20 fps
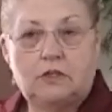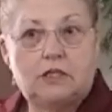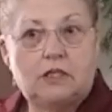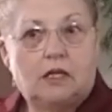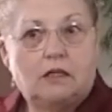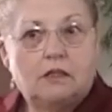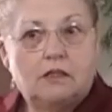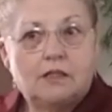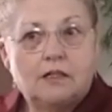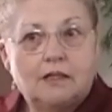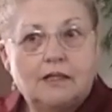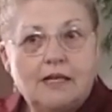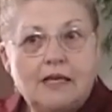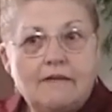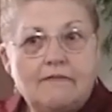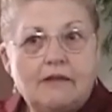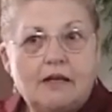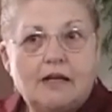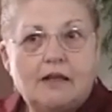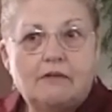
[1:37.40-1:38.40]
started to
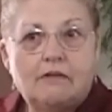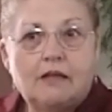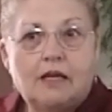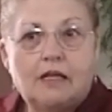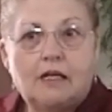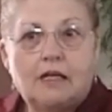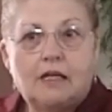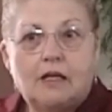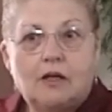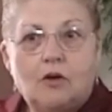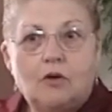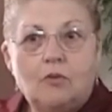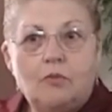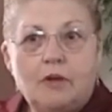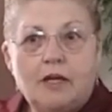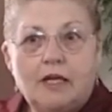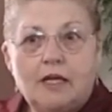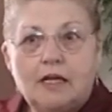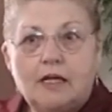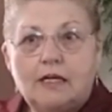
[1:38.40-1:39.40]
leave, and I thought,
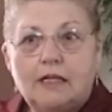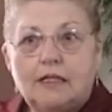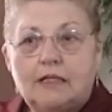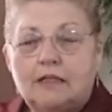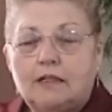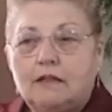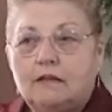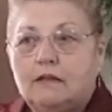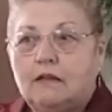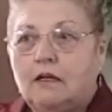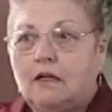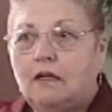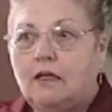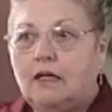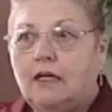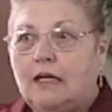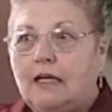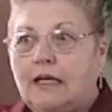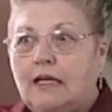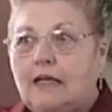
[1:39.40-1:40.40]
oh my God,
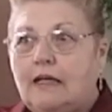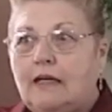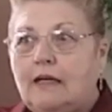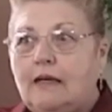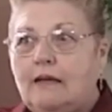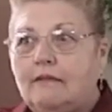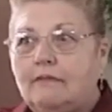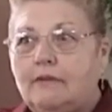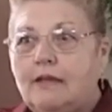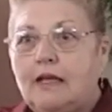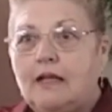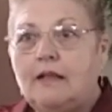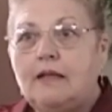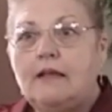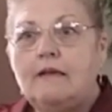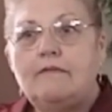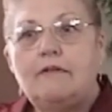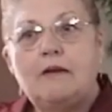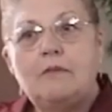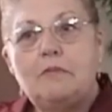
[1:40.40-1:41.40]
if they
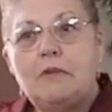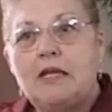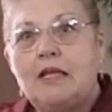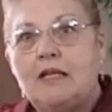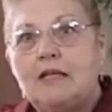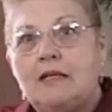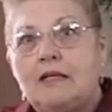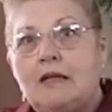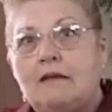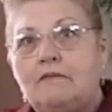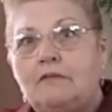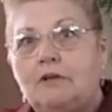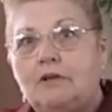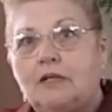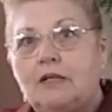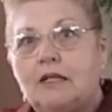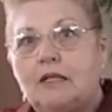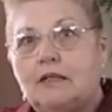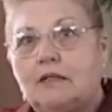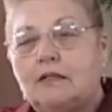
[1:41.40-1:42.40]
leave, I may
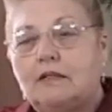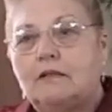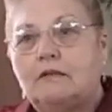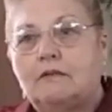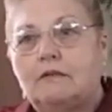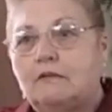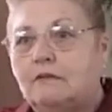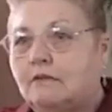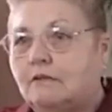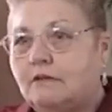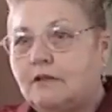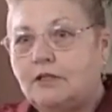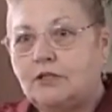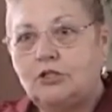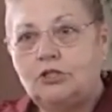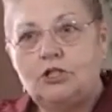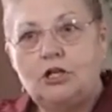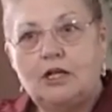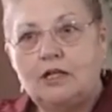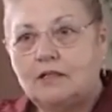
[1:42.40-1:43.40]
never get
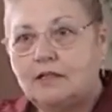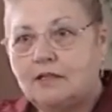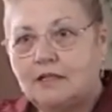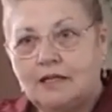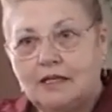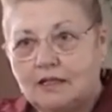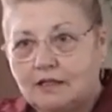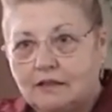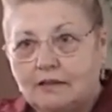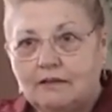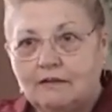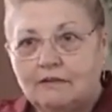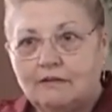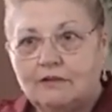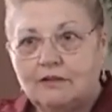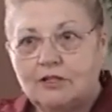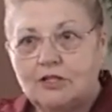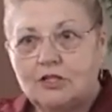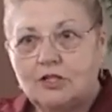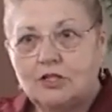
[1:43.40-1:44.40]
this chance again.
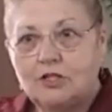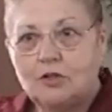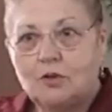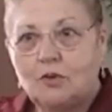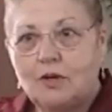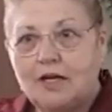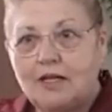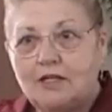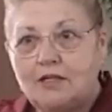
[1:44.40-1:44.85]
So